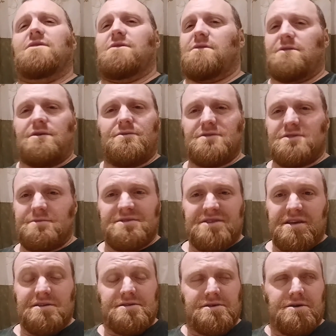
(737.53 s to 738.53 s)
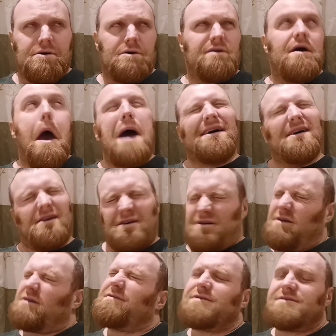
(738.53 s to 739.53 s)
use them as the inside
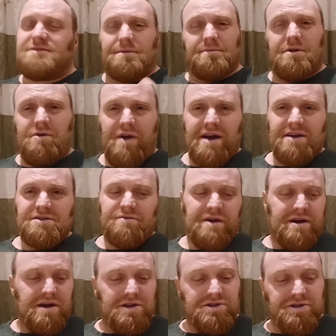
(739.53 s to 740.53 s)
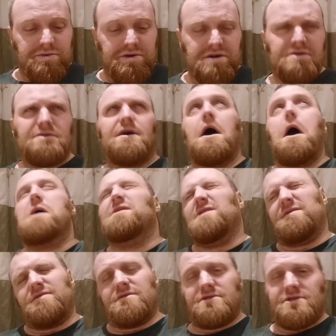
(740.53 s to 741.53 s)
of some crashed wreckage, you could.
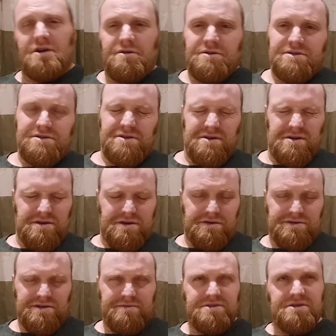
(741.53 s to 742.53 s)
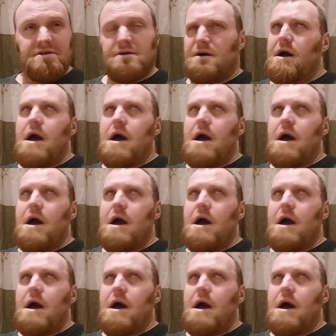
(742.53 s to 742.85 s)
If you chose to use them to